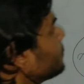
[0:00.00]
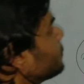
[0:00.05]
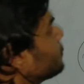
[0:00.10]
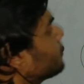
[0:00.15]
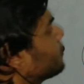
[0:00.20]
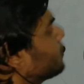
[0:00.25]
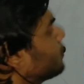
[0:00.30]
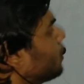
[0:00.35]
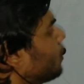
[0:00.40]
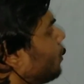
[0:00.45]

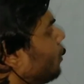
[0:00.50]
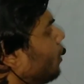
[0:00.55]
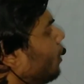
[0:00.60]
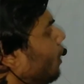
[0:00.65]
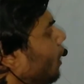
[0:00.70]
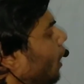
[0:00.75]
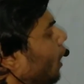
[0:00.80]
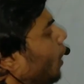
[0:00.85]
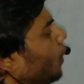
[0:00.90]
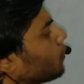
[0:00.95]
is
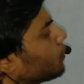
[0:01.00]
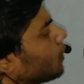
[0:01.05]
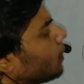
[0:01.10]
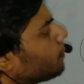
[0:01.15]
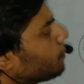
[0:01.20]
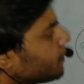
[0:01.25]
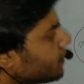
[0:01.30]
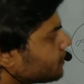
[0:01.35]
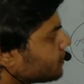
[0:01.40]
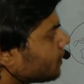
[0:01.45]
how the
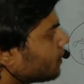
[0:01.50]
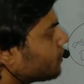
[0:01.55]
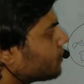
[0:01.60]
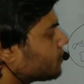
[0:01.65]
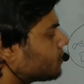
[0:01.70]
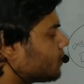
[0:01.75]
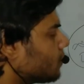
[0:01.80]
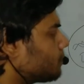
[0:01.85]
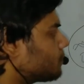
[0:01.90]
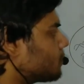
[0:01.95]
B cell
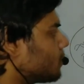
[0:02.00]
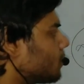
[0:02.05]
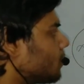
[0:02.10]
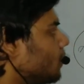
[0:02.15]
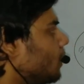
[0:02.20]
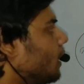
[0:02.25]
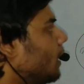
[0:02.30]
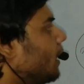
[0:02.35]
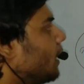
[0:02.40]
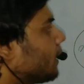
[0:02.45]
receptor
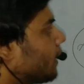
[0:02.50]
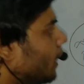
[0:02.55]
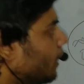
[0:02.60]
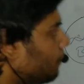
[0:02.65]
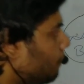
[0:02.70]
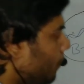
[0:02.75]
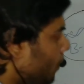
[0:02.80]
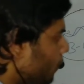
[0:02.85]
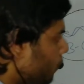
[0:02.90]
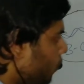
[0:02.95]
can
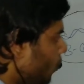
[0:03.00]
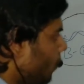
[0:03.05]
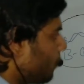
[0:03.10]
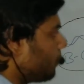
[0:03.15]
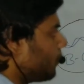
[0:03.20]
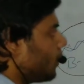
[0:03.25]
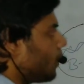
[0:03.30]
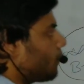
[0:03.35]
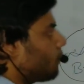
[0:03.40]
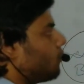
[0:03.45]
perform
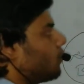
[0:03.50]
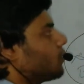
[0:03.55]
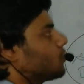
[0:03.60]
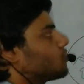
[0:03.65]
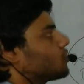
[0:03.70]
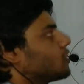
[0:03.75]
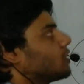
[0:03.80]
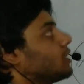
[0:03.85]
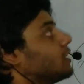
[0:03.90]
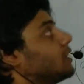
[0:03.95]
their
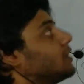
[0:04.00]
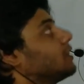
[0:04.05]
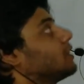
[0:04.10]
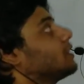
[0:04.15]
function in